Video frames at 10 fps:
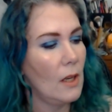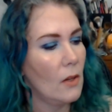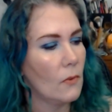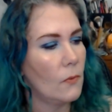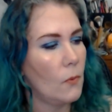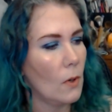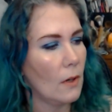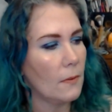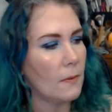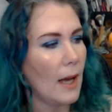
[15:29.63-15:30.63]

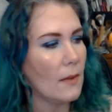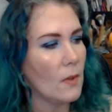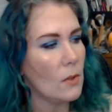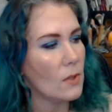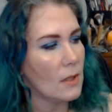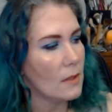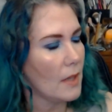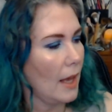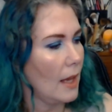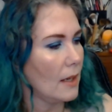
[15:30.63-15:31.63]
for five uses
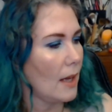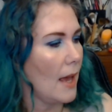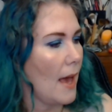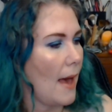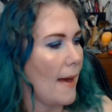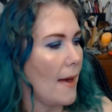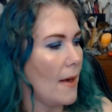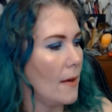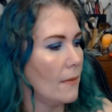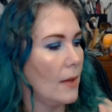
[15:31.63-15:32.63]
and I
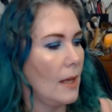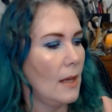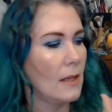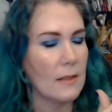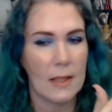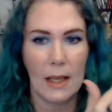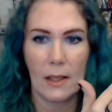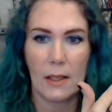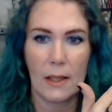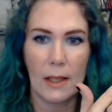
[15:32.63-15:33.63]
have
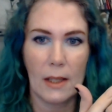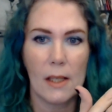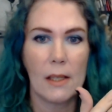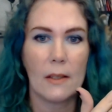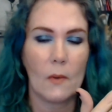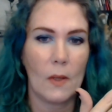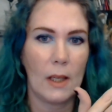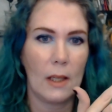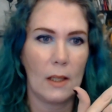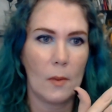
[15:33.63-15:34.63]
Silent Killa
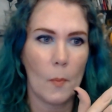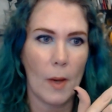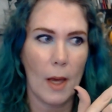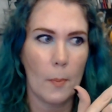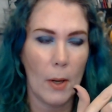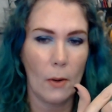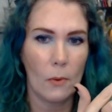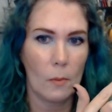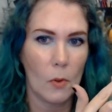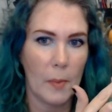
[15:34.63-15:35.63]
in my
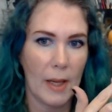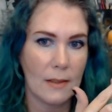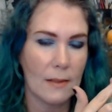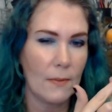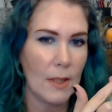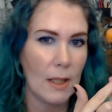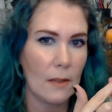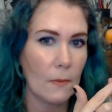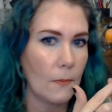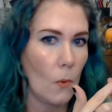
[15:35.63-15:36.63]
Paranormal
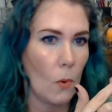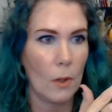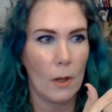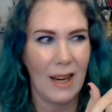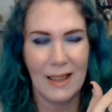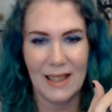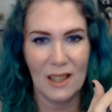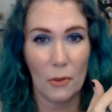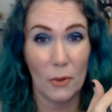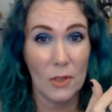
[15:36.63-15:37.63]
Pantivity for I
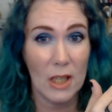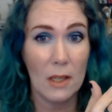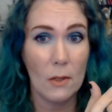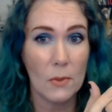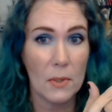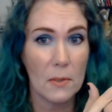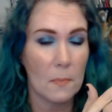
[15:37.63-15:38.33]
think 13 uses.